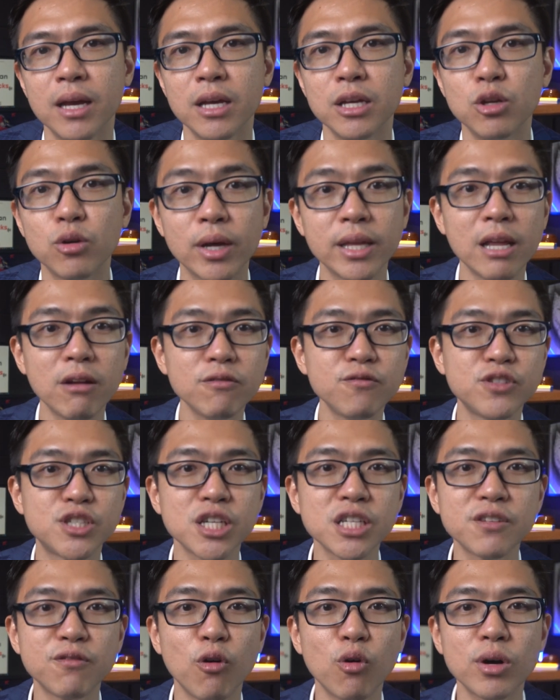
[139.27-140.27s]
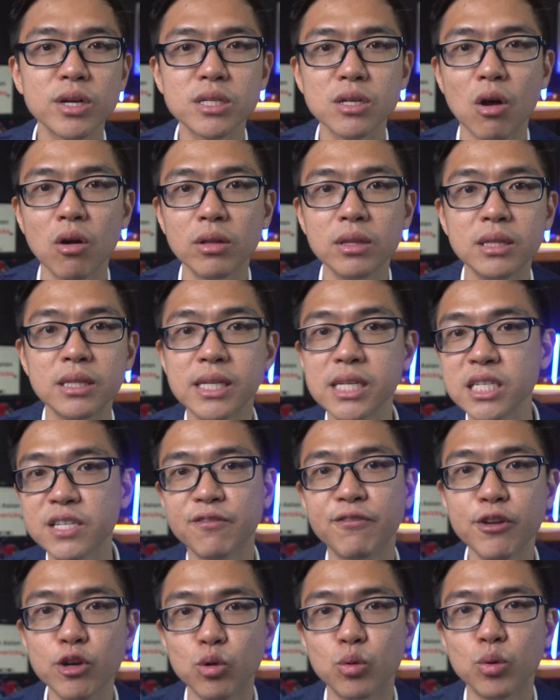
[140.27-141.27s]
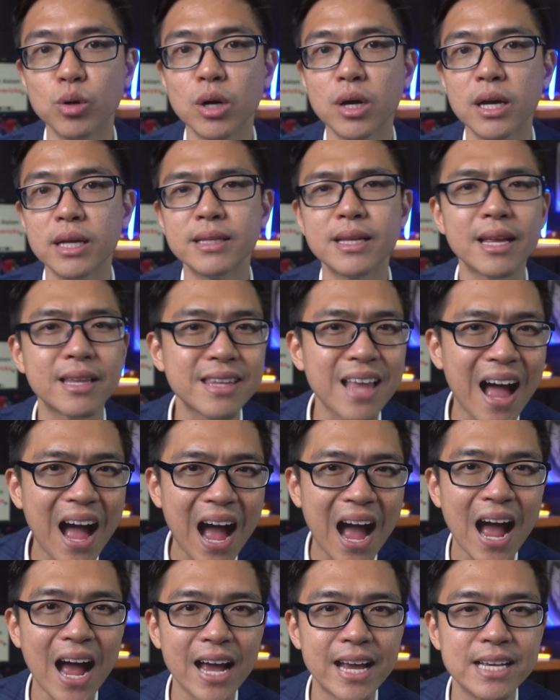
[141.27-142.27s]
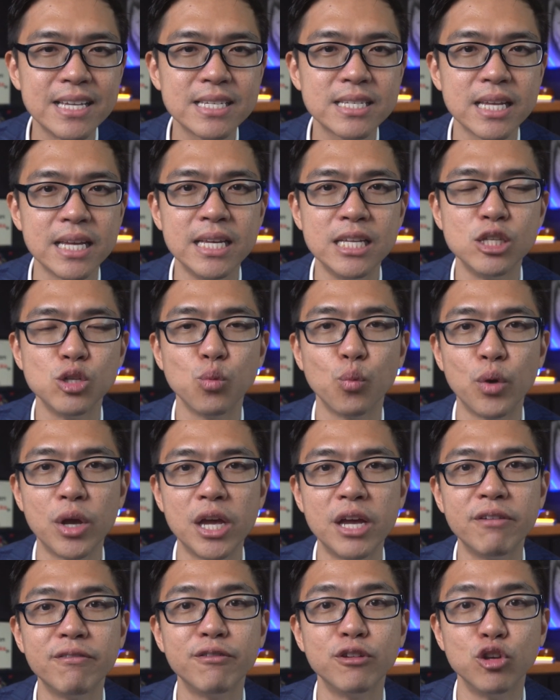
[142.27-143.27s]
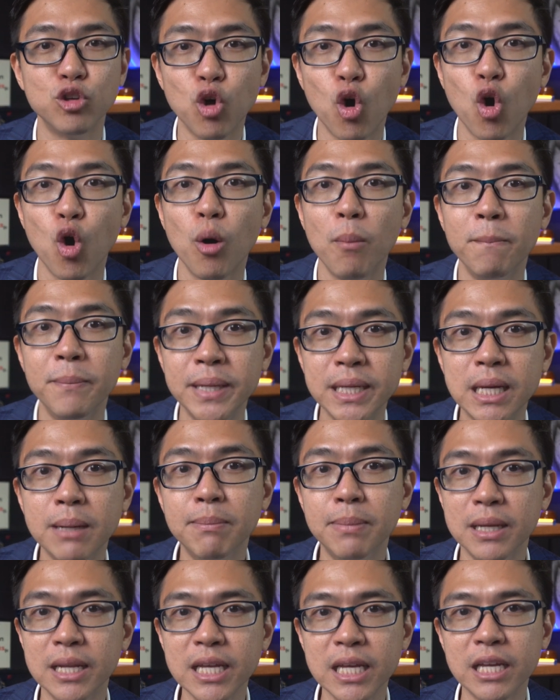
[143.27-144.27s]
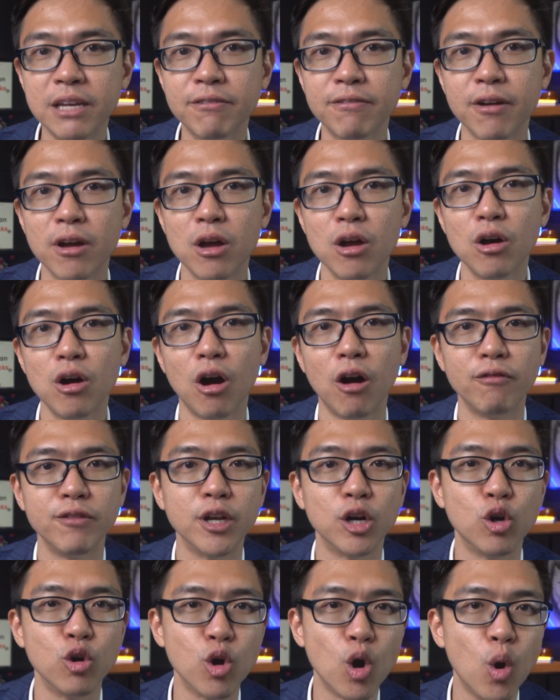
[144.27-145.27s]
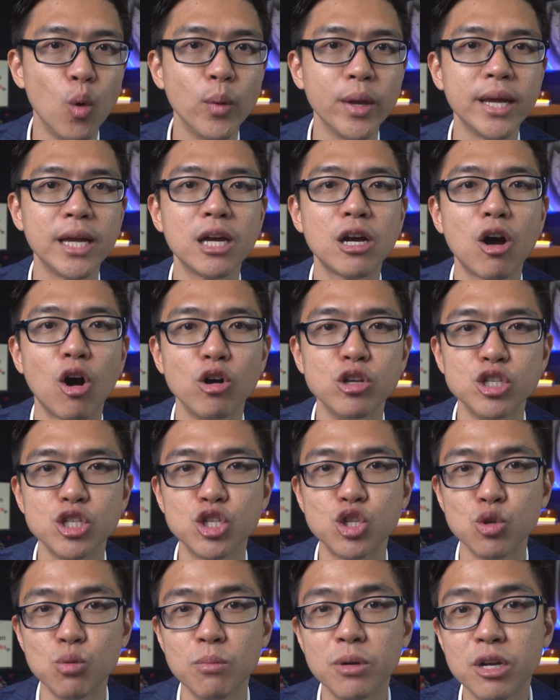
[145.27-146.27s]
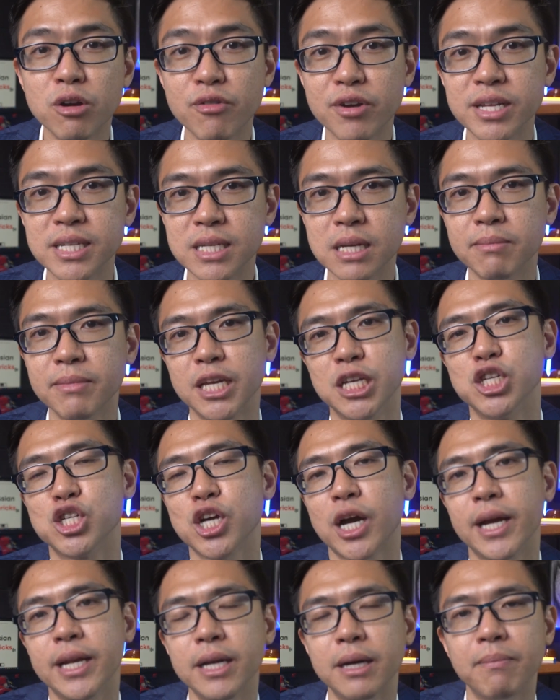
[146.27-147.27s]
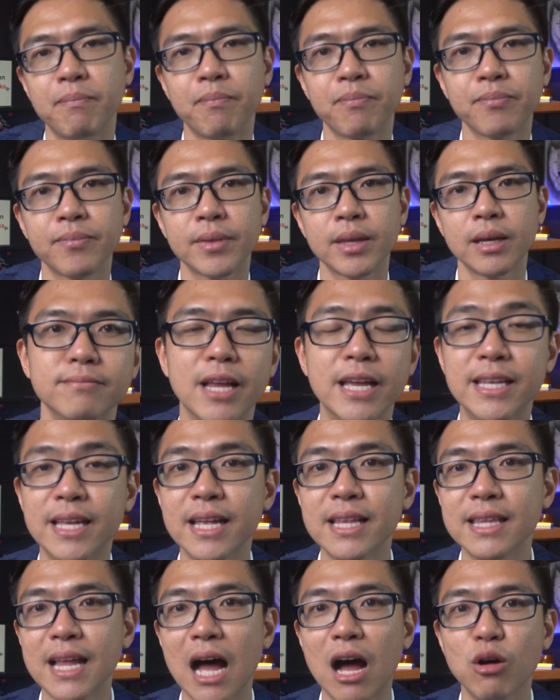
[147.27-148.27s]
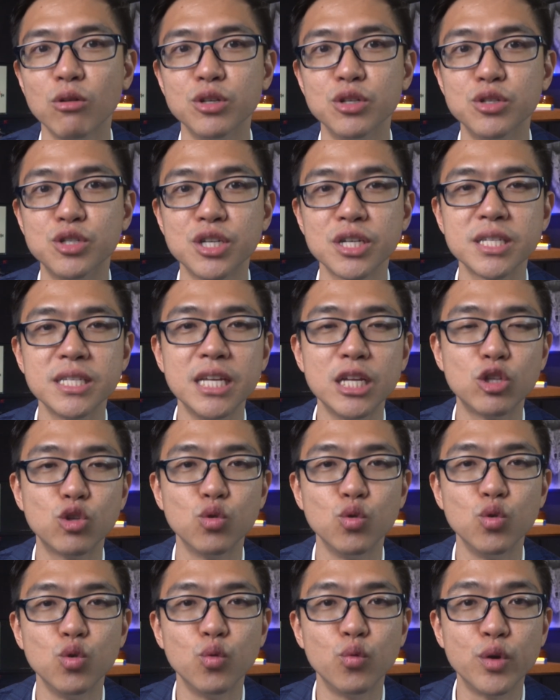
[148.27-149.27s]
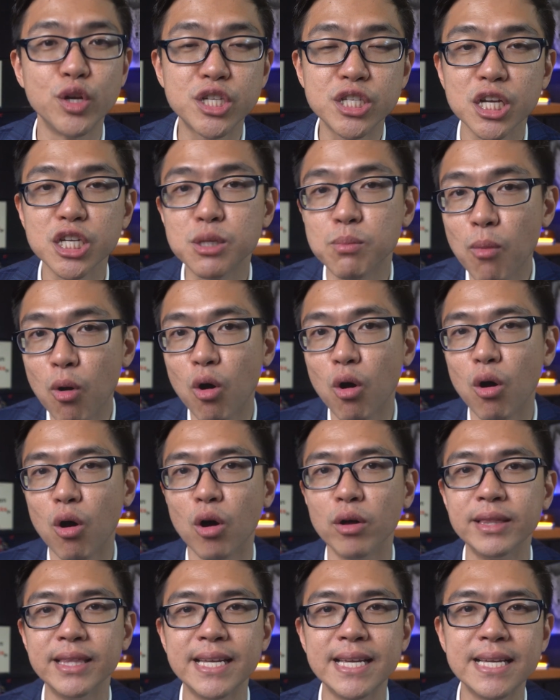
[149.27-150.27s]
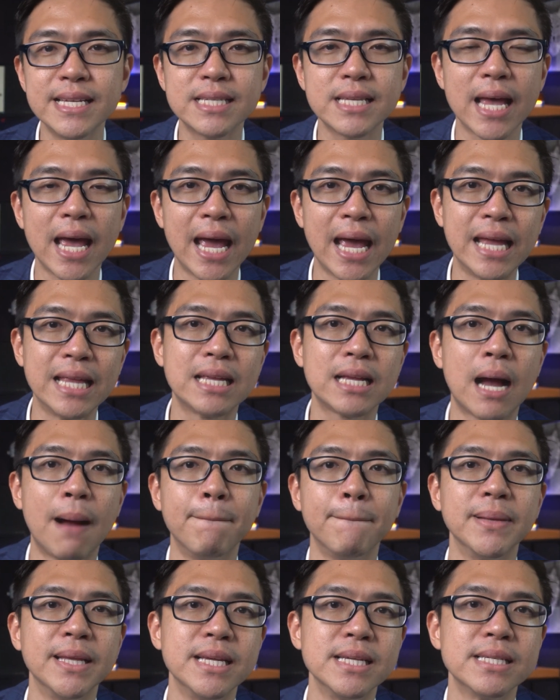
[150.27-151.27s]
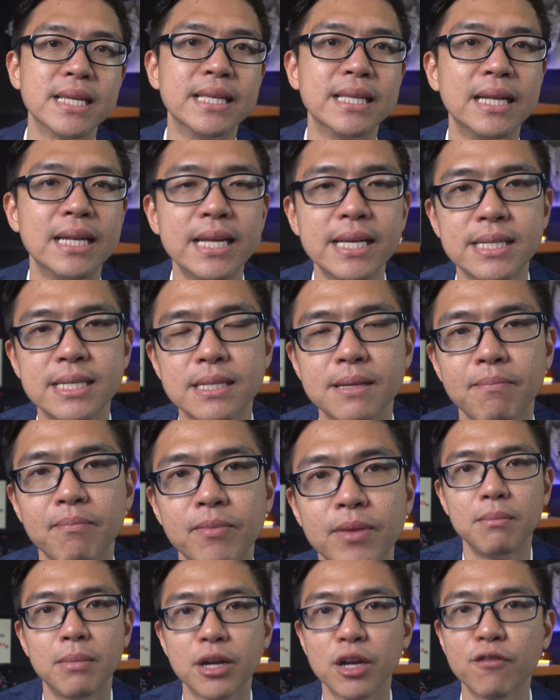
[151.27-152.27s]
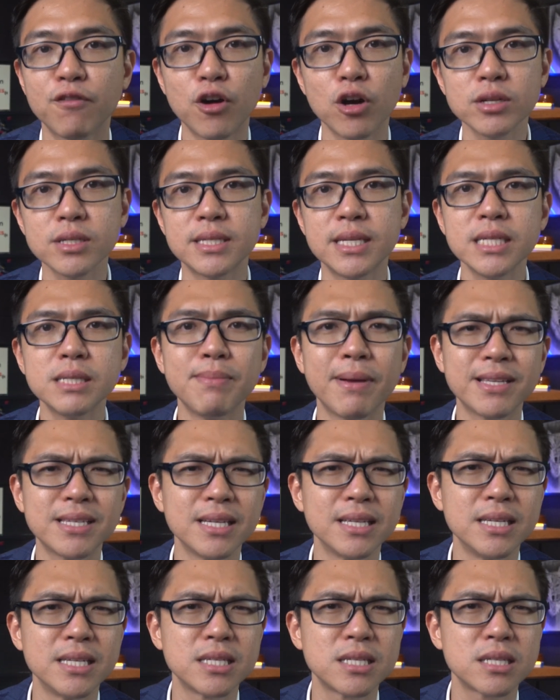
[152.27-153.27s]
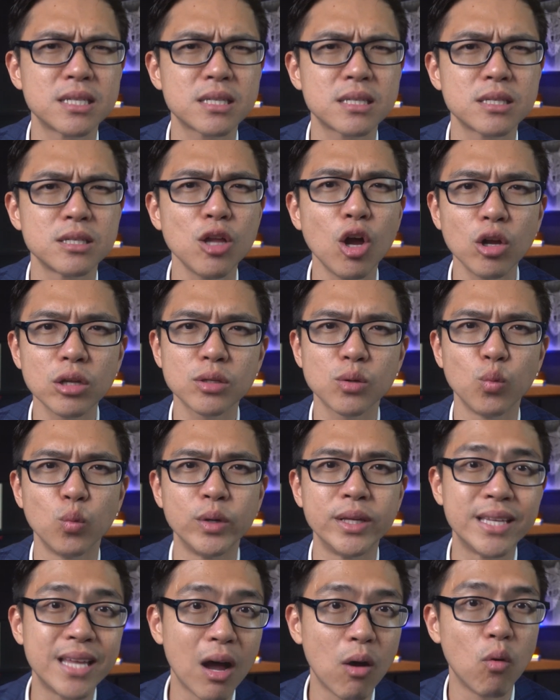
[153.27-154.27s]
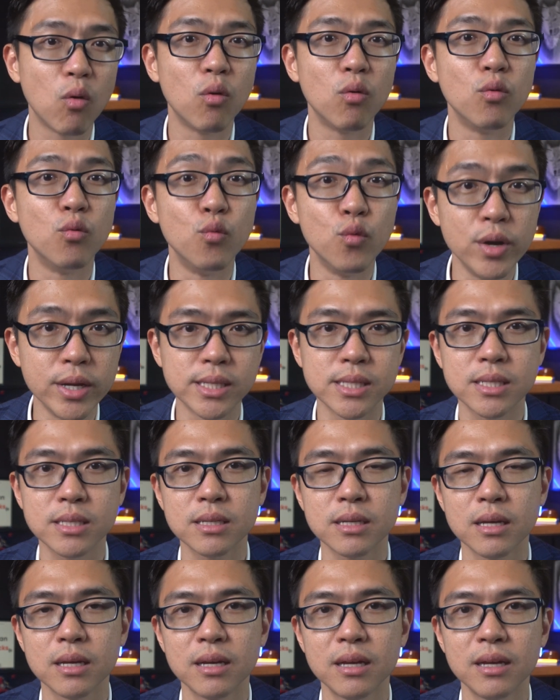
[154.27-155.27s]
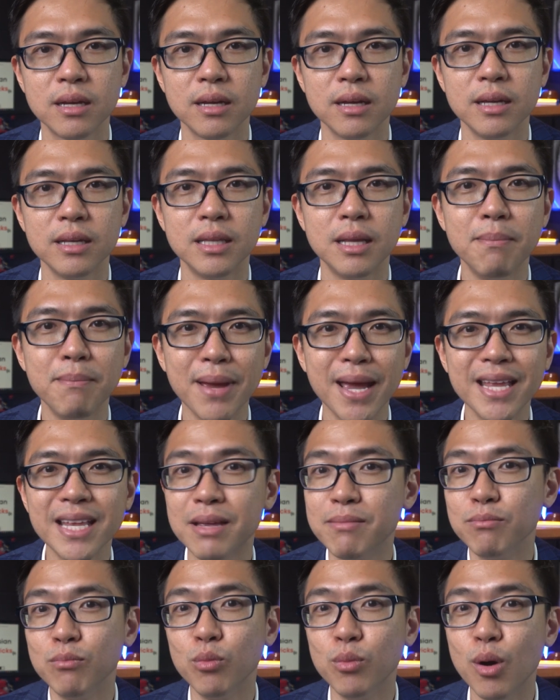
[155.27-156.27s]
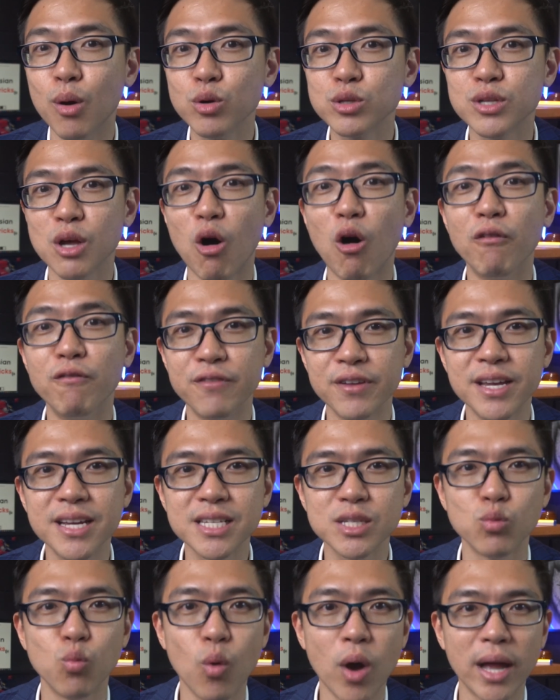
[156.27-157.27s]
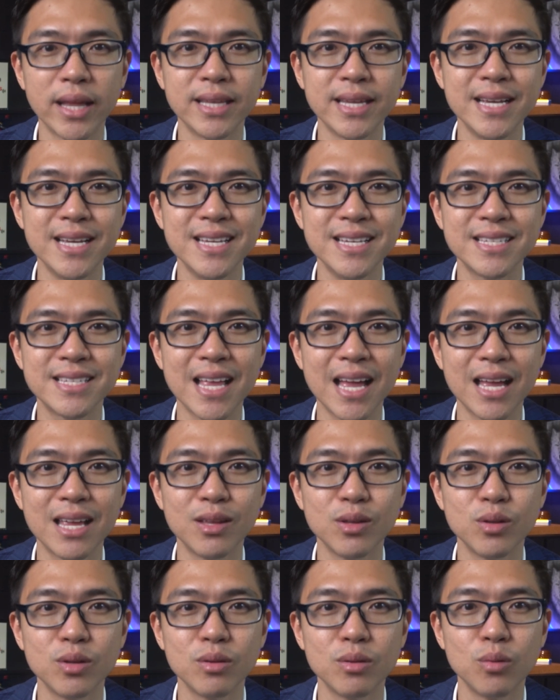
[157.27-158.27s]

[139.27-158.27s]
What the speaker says: you can now just focus on this few that ties in with your bigger belief of the growing consumerism in China. And then now you just need to research more on these 8 companies in the list. But of course, this method is not without risk. The main and most obvious one is that